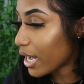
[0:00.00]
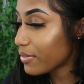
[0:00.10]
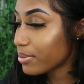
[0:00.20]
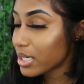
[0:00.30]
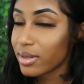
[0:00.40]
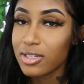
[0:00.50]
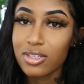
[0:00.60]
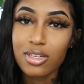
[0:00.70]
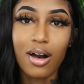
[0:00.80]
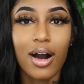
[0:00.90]
I've pretty much
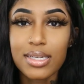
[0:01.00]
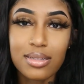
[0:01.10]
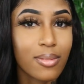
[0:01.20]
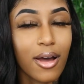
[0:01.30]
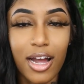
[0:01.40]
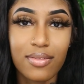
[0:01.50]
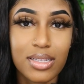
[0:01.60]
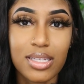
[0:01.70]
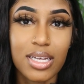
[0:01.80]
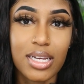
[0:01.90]
talked about
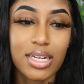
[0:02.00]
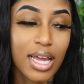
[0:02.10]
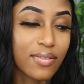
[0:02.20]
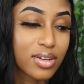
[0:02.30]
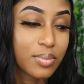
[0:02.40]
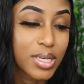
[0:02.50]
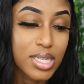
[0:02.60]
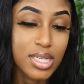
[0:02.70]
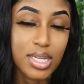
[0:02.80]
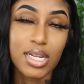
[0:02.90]
everything and having a business,